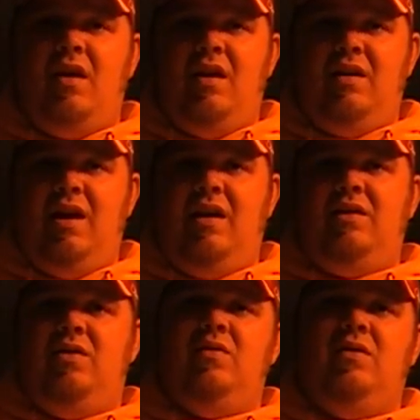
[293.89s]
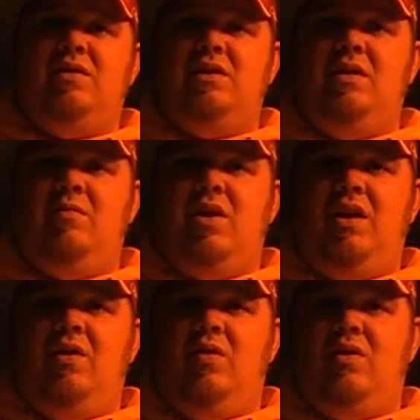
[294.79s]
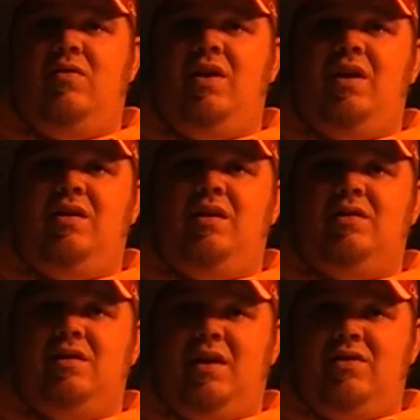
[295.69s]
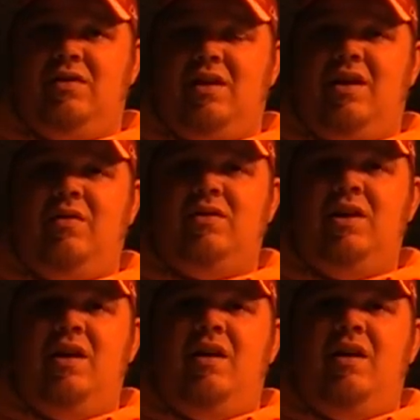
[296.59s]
and gain the university money or credit on its electric accounts.